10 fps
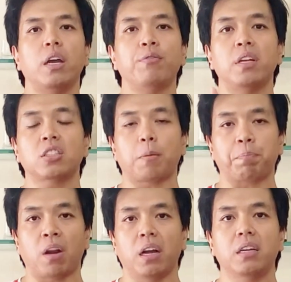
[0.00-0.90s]
If there's a
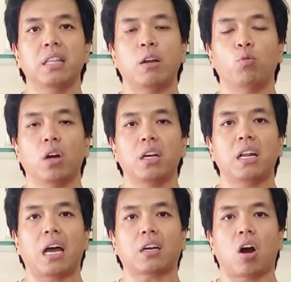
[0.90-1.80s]
player they really
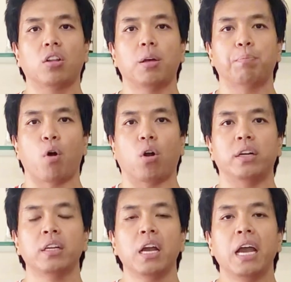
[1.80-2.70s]
like on the
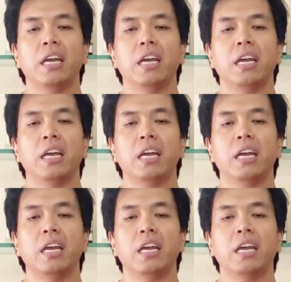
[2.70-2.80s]
board,